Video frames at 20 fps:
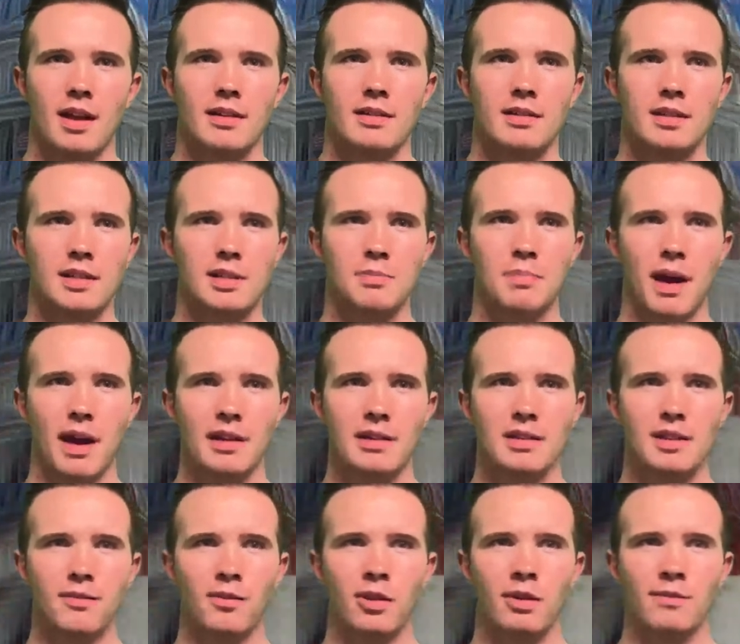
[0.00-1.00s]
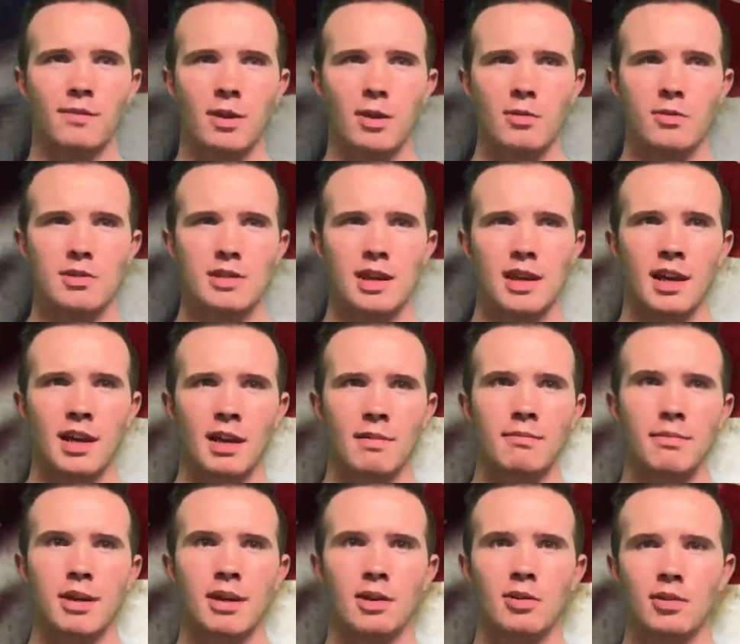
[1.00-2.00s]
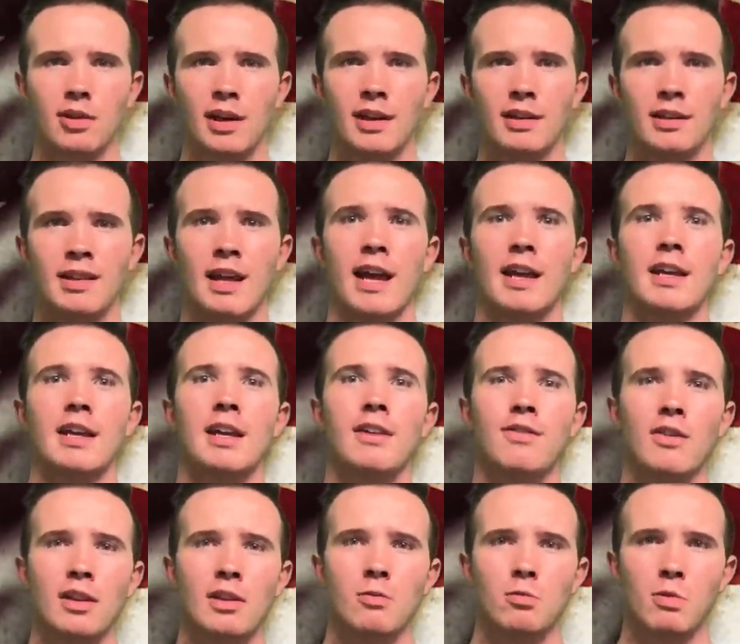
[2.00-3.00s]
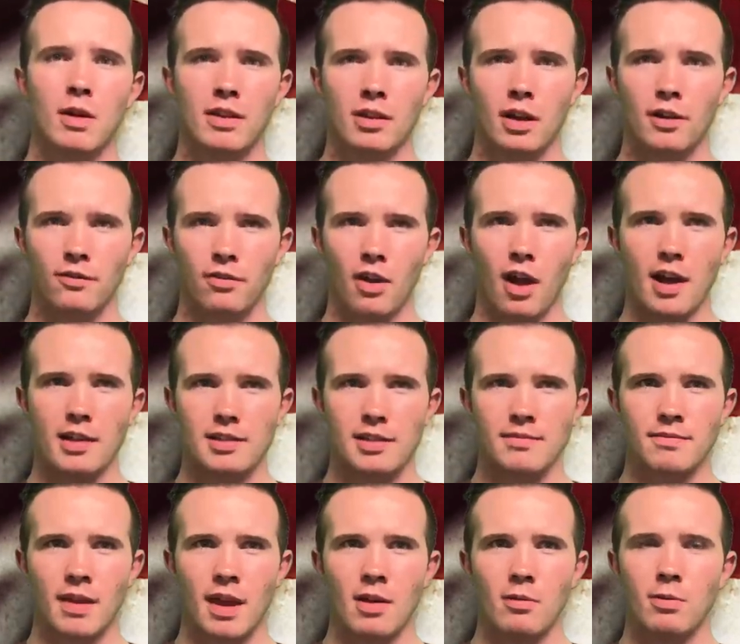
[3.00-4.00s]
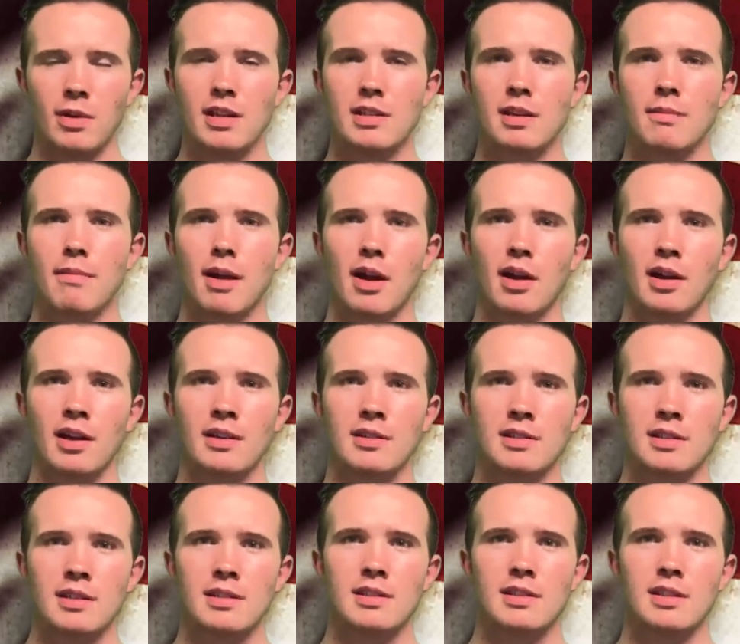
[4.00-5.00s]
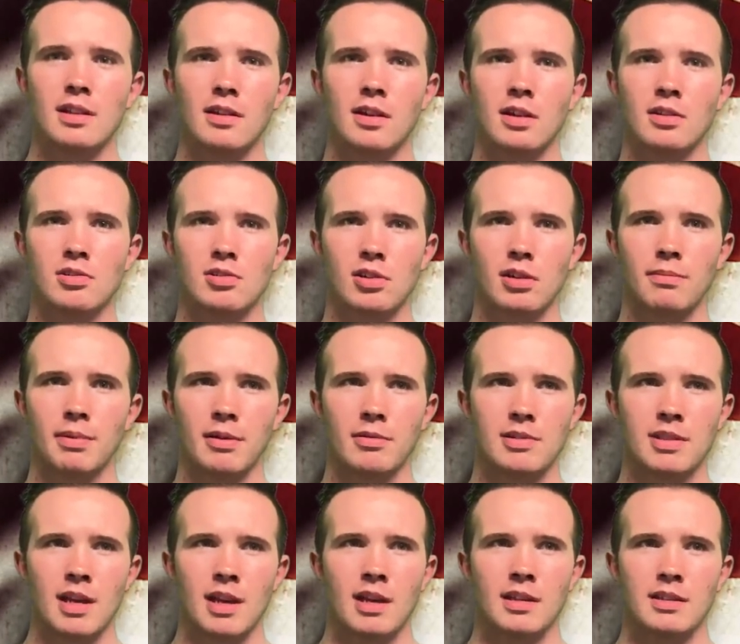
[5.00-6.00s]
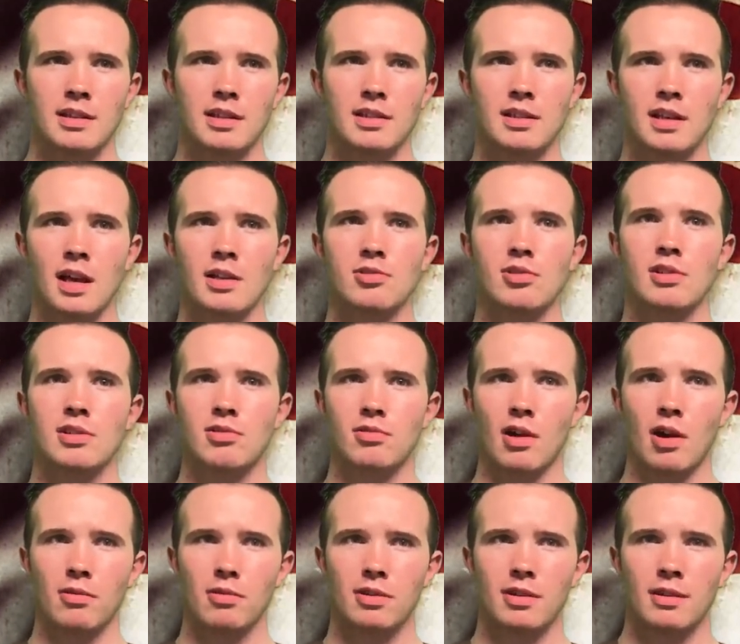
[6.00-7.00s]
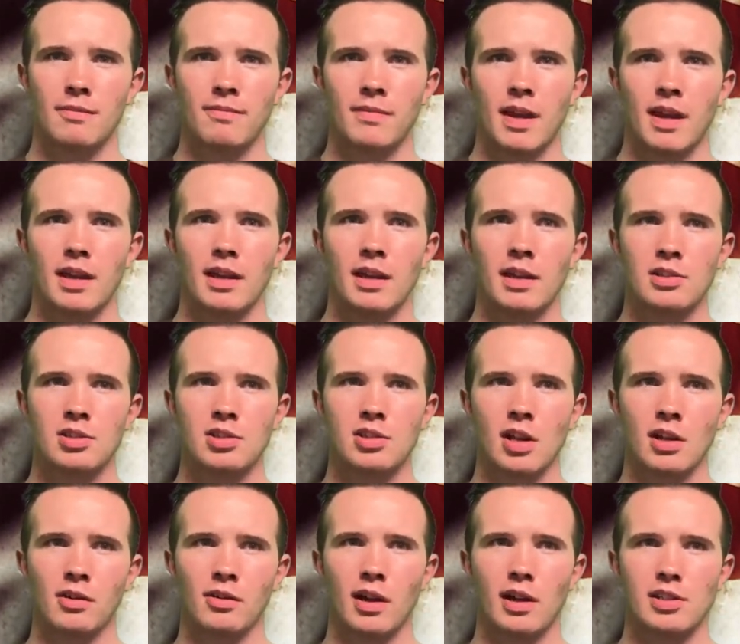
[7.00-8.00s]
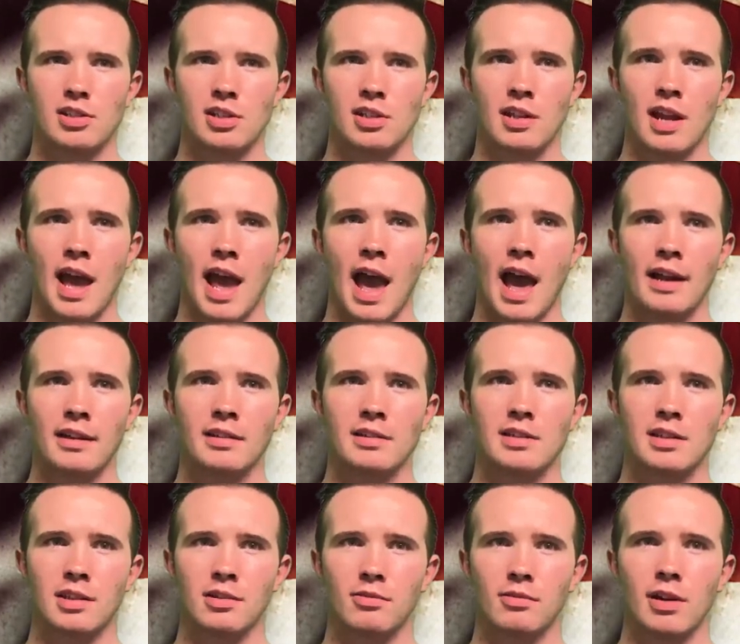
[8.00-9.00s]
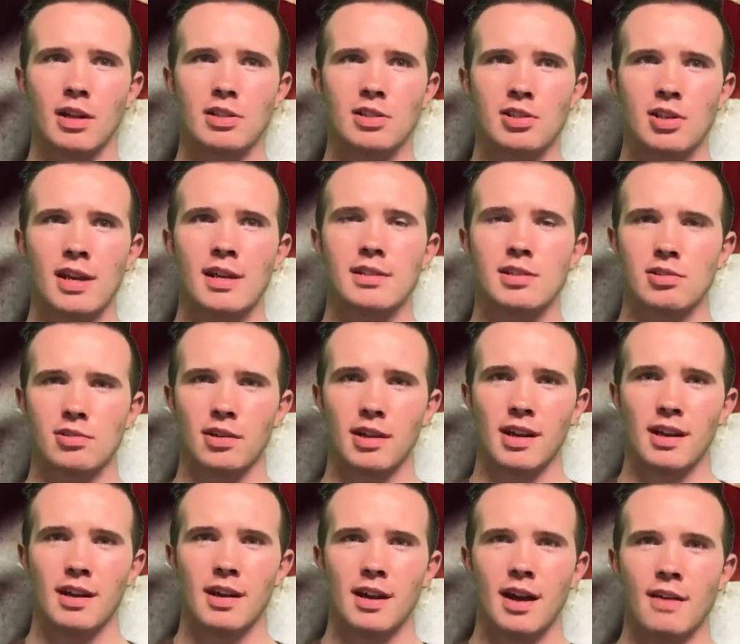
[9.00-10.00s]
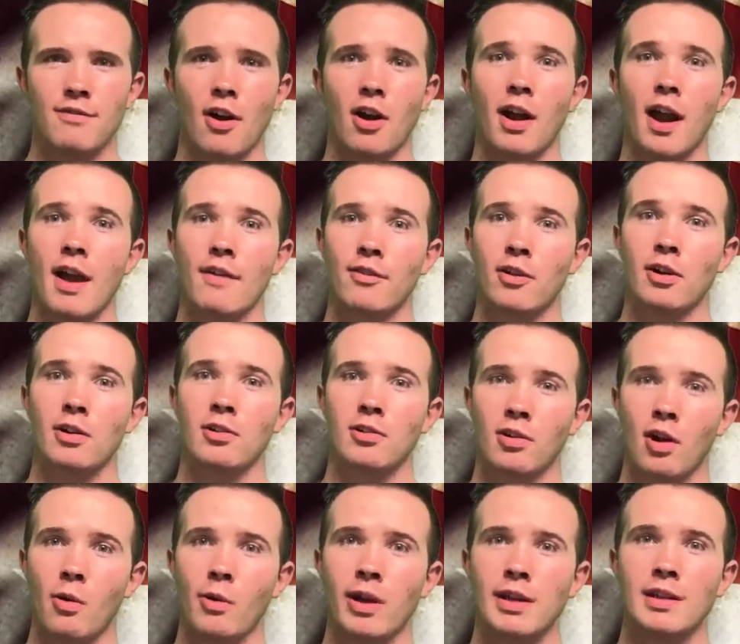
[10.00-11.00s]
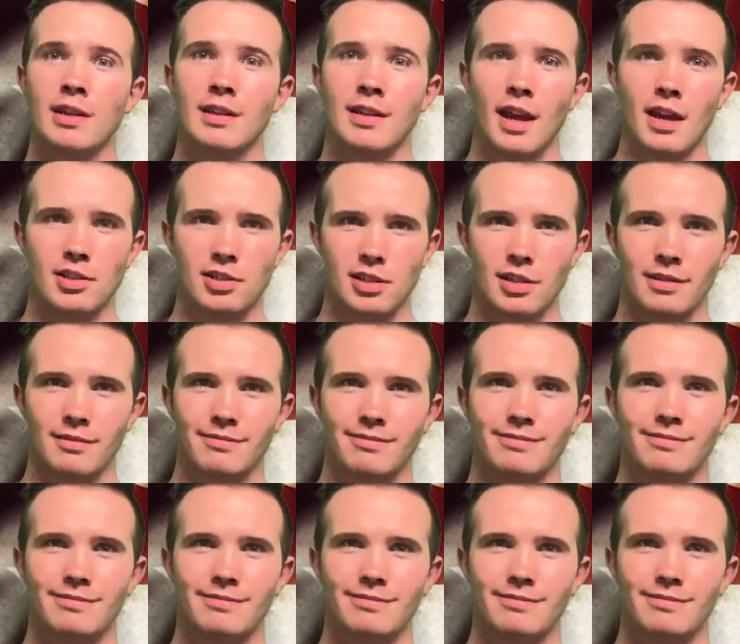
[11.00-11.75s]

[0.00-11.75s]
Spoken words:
Despite differing views, it can be agreed that even with our flaws, these Americans still contribute to this country's growth, each generation adding to the rich history of our ever-growing nation.